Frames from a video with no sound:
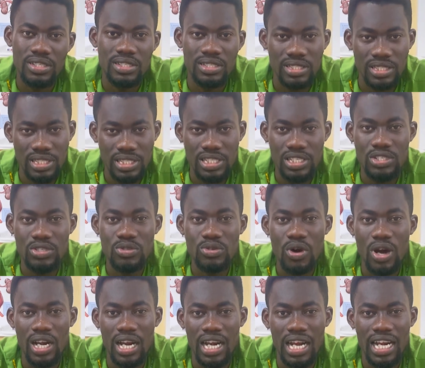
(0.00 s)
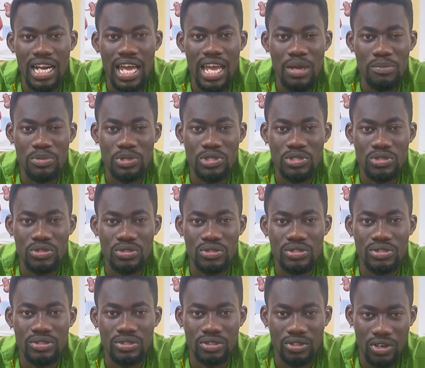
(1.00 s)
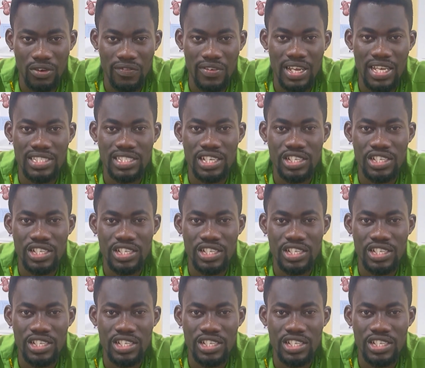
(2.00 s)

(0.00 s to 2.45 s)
Thank you. See you on another